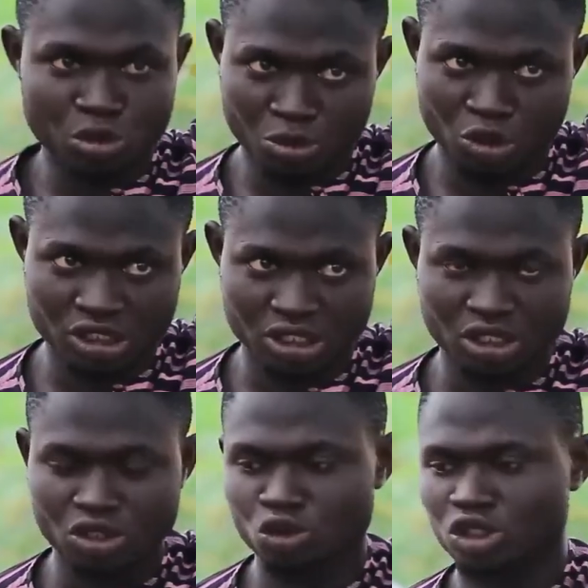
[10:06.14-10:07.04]
will give me
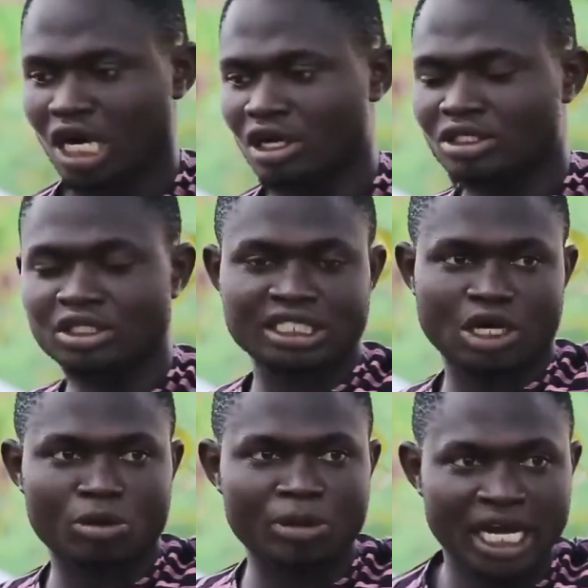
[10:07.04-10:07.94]
some money so
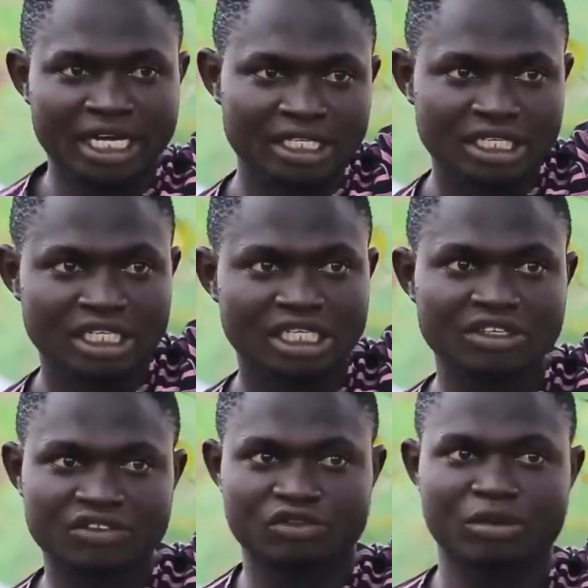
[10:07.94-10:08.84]
that I'll
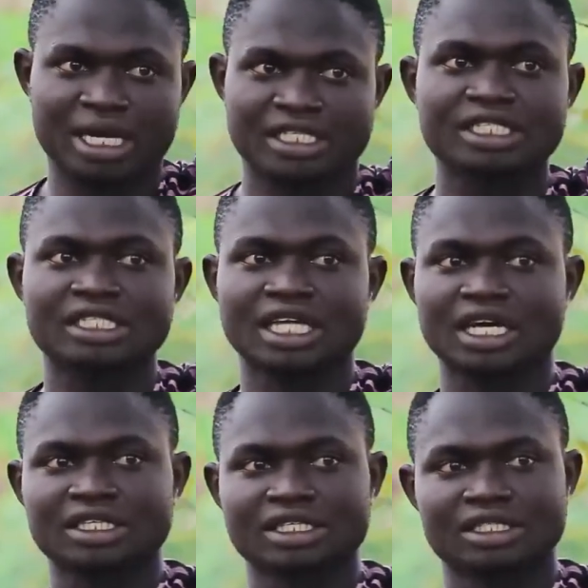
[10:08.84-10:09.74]
buy gifts for my
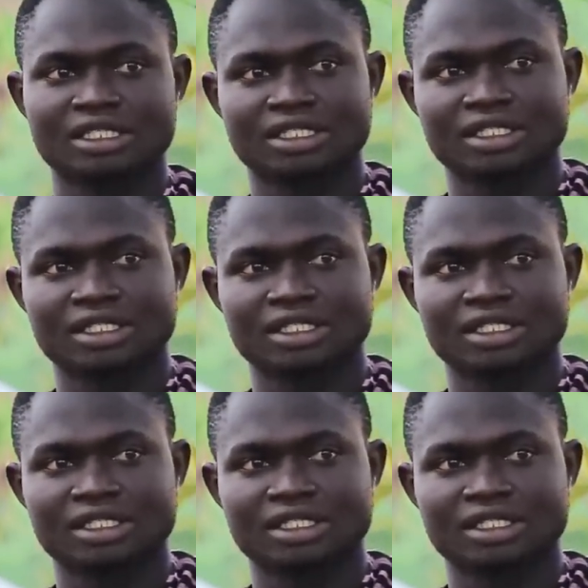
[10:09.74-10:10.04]
sister.